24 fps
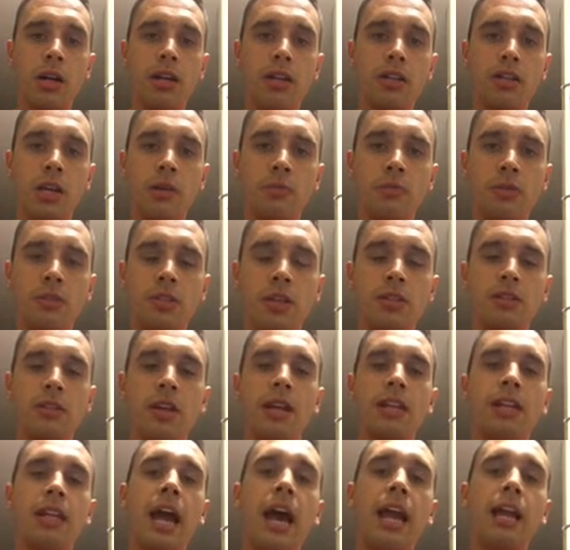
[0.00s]
any substances
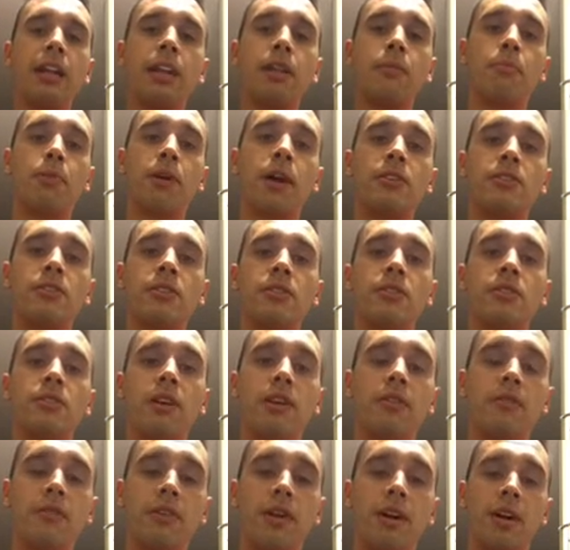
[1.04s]
like that in the presence
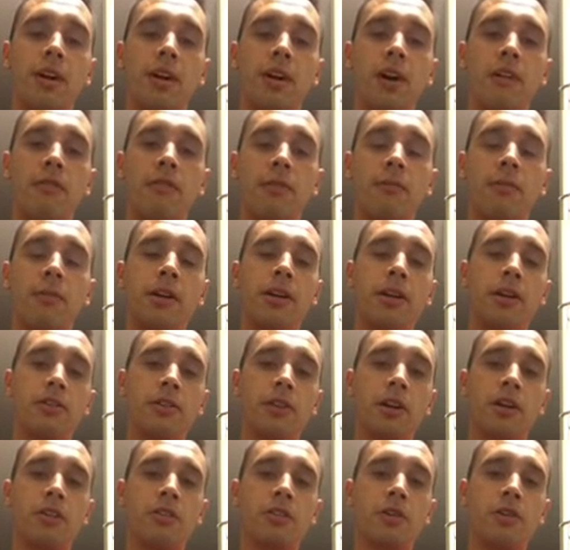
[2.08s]
of them, because
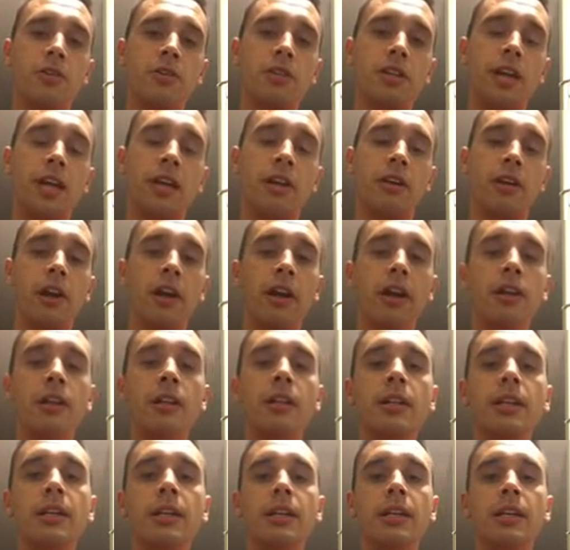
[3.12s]
they're so sacred.
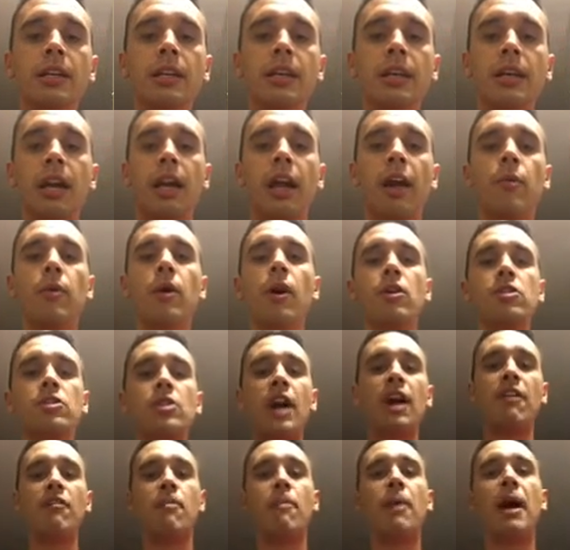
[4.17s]
And we
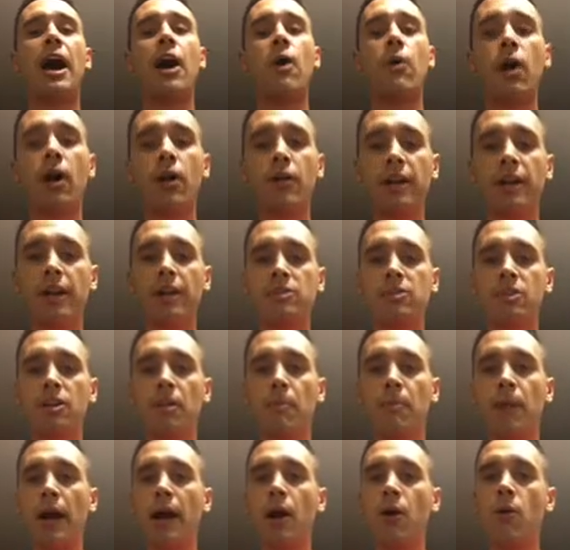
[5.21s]
also have a powwow dancer.
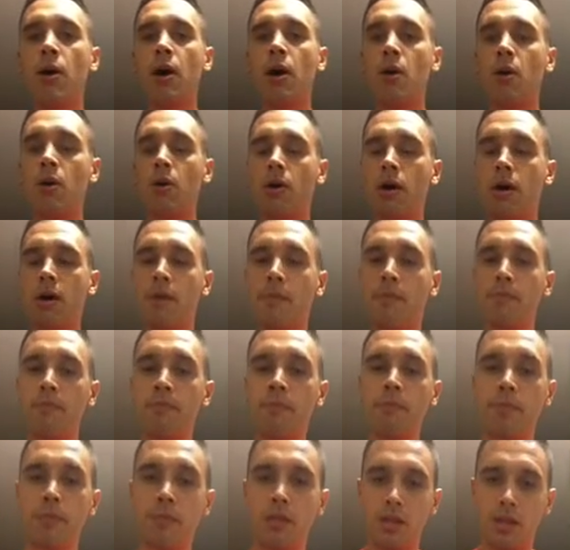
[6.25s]
A powwow
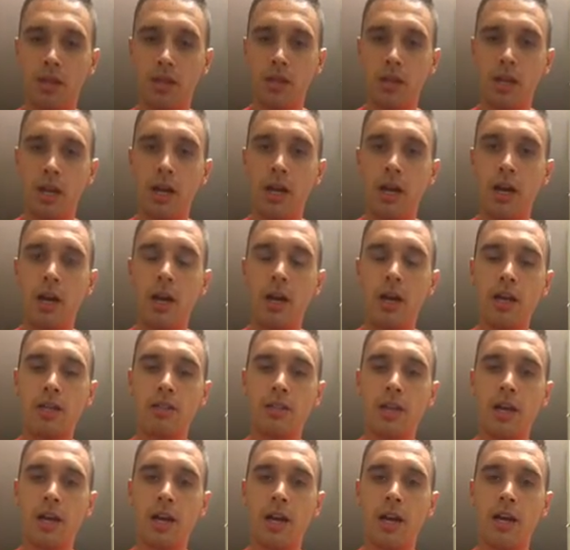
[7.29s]

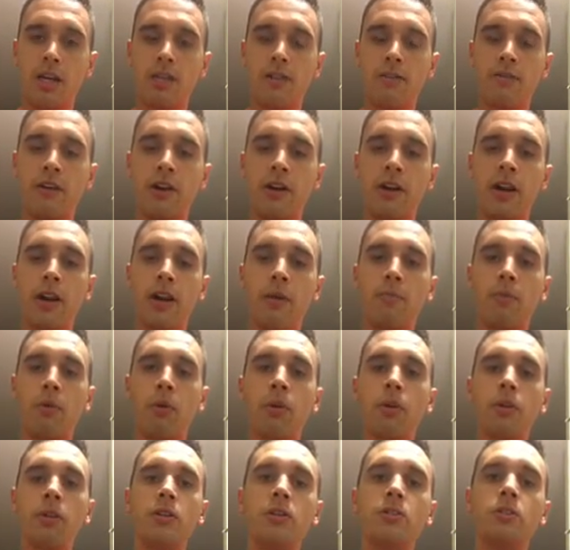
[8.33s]
is a very
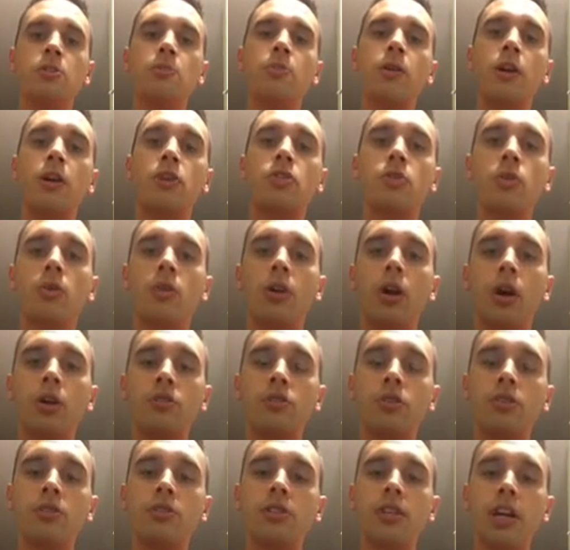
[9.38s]
important spiritual
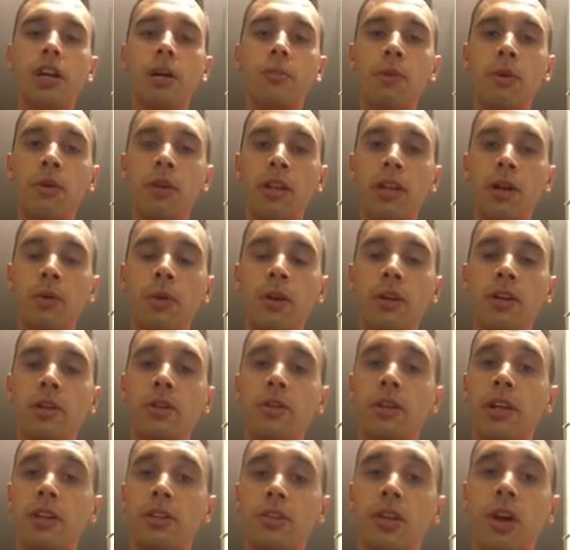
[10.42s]
cultural ceremony that we
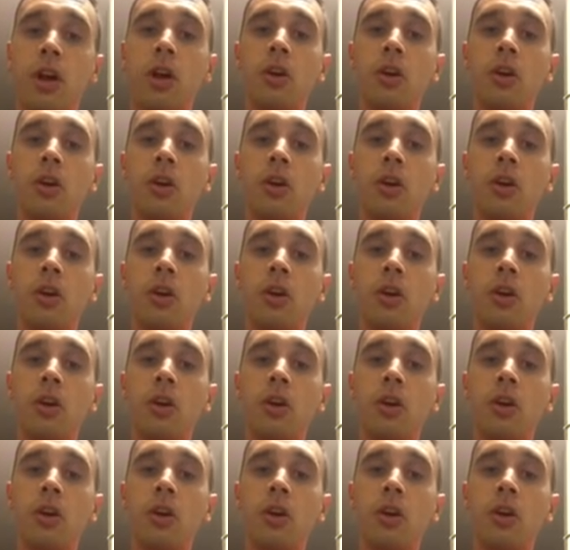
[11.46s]
do that is